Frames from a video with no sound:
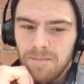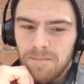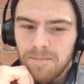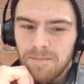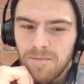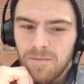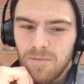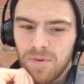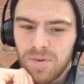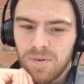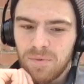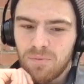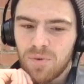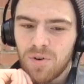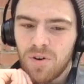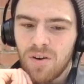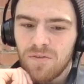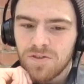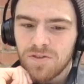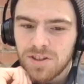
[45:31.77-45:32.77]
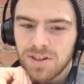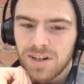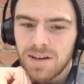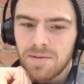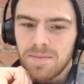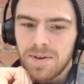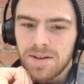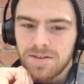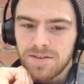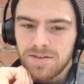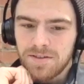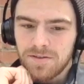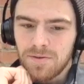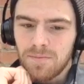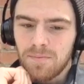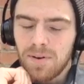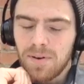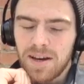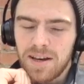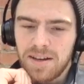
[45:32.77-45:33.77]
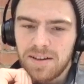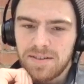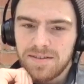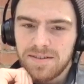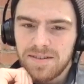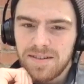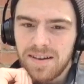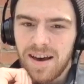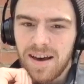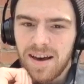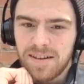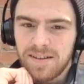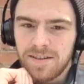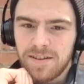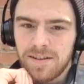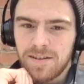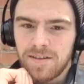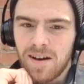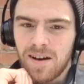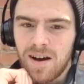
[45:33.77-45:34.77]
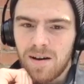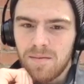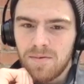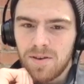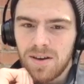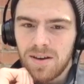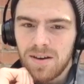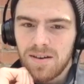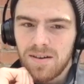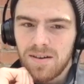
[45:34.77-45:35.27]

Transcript: we're obviously missing some players ahead of the derby.